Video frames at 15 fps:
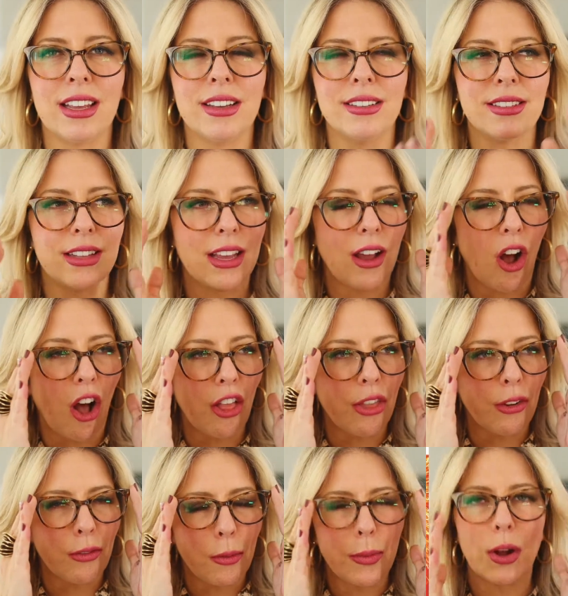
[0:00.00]
He's the
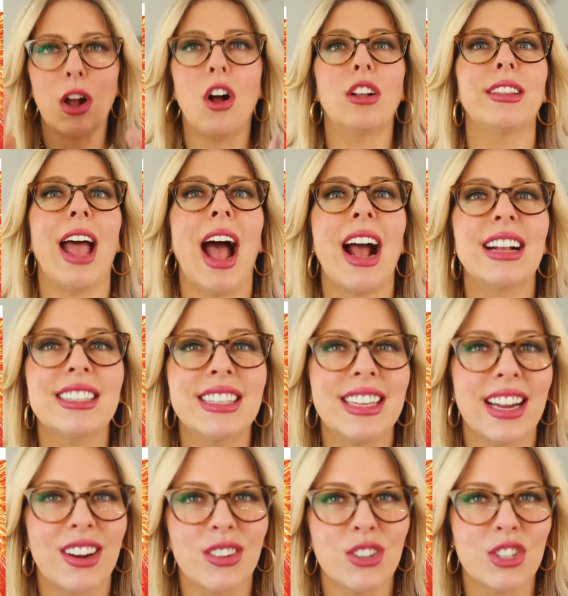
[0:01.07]
author of a book called
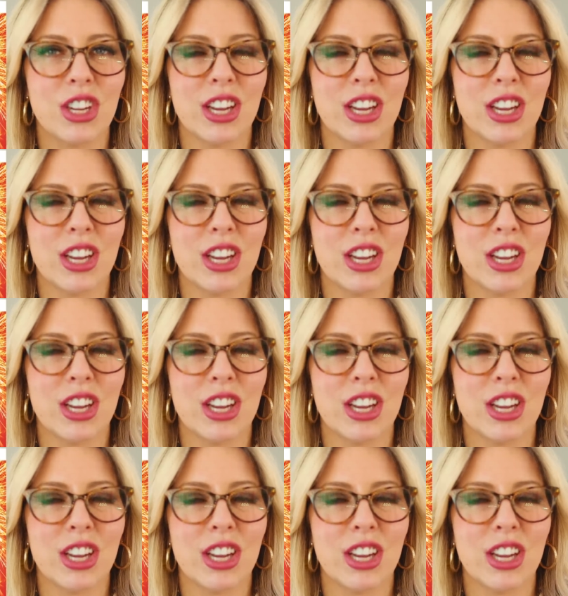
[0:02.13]
Accidental